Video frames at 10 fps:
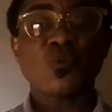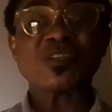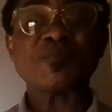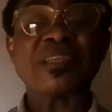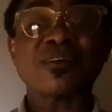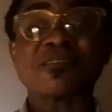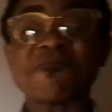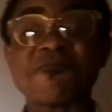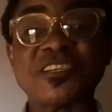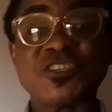which may not
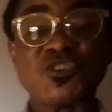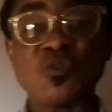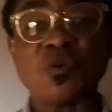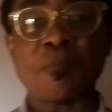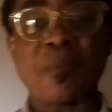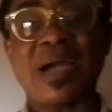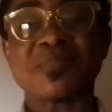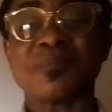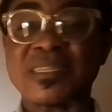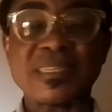fetch you
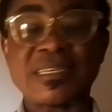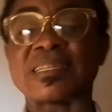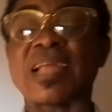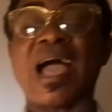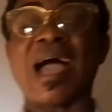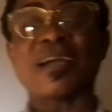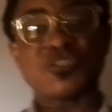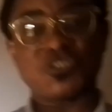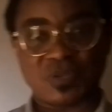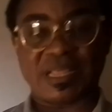marks, but can
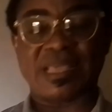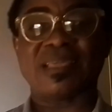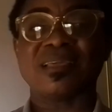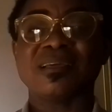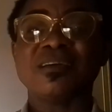actually